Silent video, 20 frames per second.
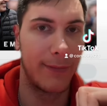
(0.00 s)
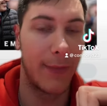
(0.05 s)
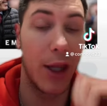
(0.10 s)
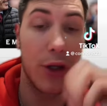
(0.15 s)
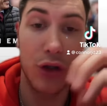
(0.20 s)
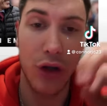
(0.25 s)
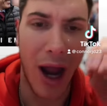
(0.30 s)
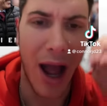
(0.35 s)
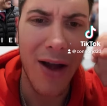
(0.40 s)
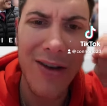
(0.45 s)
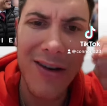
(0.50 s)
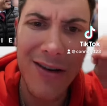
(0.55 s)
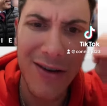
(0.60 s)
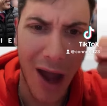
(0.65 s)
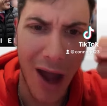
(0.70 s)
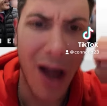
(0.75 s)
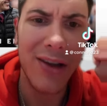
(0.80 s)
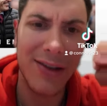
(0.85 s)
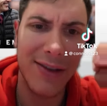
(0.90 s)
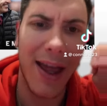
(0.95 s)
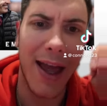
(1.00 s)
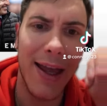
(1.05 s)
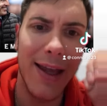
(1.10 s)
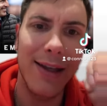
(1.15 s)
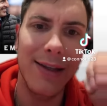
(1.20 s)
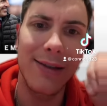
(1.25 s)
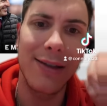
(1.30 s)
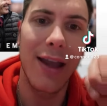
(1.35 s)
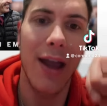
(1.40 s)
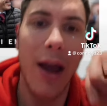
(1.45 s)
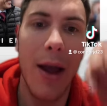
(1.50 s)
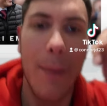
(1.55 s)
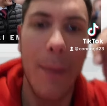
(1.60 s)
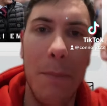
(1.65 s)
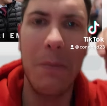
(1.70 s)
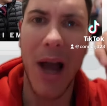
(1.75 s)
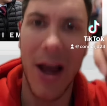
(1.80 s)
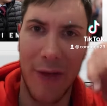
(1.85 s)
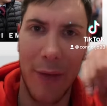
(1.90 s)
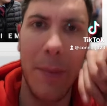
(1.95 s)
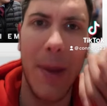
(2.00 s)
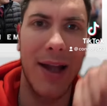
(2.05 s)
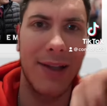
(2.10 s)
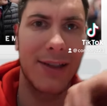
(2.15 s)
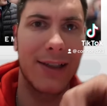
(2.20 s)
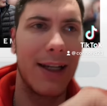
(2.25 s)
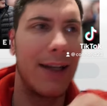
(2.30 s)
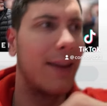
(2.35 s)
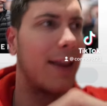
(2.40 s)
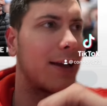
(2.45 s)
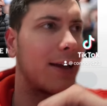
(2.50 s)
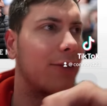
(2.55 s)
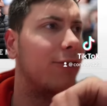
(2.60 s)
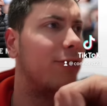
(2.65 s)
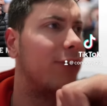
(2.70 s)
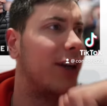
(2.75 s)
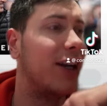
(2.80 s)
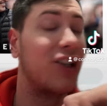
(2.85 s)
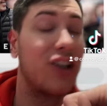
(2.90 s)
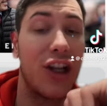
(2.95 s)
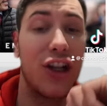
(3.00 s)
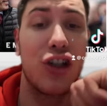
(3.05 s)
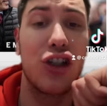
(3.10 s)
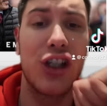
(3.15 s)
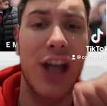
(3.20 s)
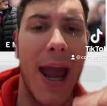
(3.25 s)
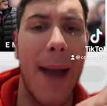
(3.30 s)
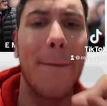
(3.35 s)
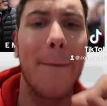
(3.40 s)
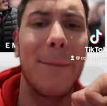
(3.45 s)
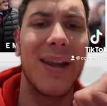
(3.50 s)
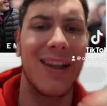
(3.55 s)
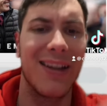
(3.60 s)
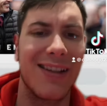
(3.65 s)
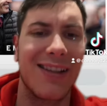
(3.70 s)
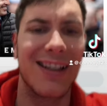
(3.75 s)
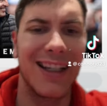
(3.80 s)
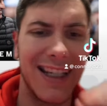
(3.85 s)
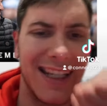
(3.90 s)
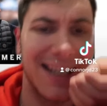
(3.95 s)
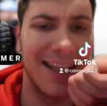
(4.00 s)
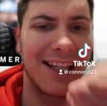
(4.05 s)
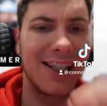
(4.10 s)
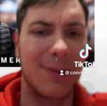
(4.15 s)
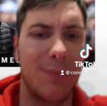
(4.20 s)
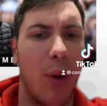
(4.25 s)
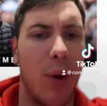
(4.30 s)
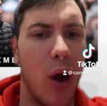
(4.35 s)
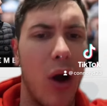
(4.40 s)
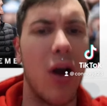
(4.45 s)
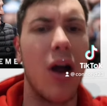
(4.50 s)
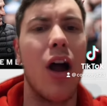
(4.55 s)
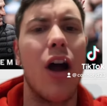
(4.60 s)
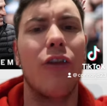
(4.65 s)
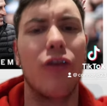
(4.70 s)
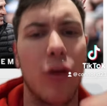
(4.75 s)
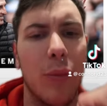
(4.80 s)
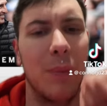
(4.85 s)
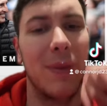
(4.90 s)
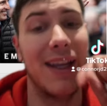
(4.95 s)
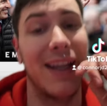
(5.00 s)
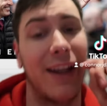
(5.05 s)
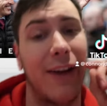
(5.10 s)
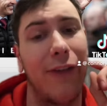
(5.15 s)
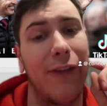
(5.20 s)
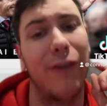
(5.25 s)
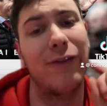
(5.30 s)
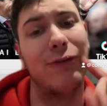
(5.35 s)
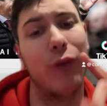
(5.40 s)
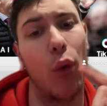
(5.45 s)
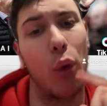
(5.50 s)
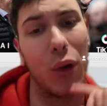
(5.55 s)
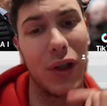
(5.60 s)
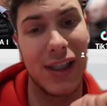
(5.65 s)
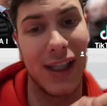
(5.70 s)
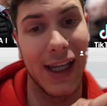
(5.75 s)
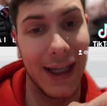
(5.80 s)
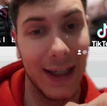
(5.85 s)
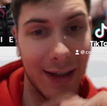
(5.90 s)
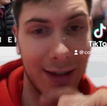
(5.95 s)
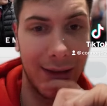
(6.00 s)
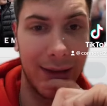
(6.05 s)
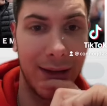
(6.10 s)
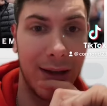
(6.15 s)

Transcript: Do you know how nuts that is? Mathematically, they can finish in a Champions League spot from being 14th.